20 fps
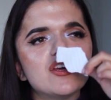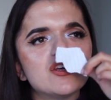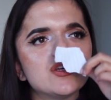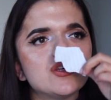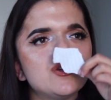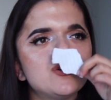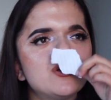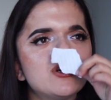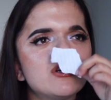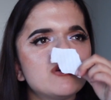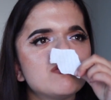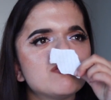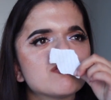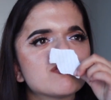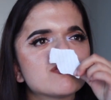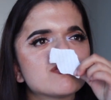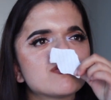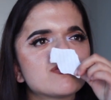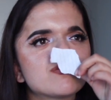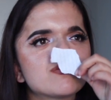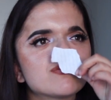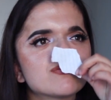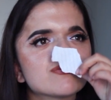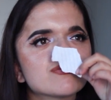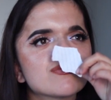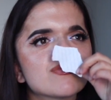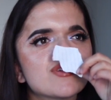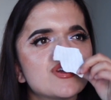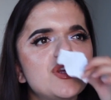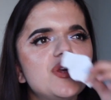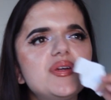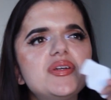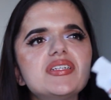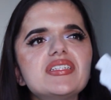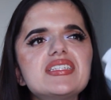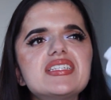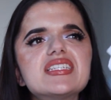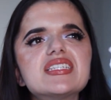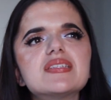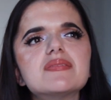You can
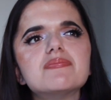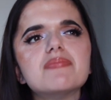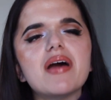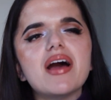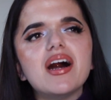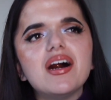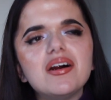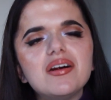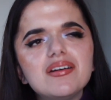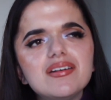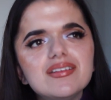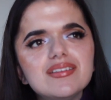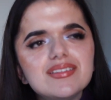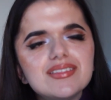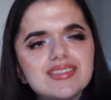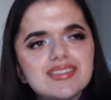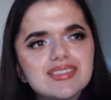smell